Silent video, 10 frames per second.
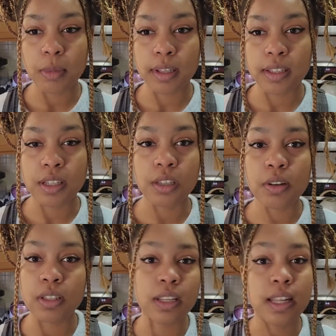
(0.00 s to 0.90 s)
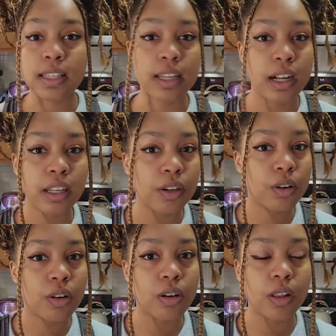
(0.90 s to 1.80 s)
like disinterested. That's not it
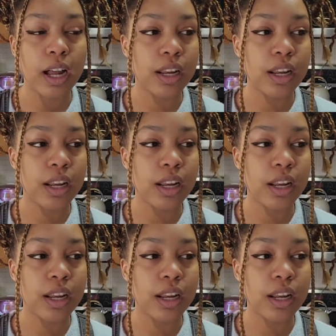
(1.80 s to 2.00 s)
at all.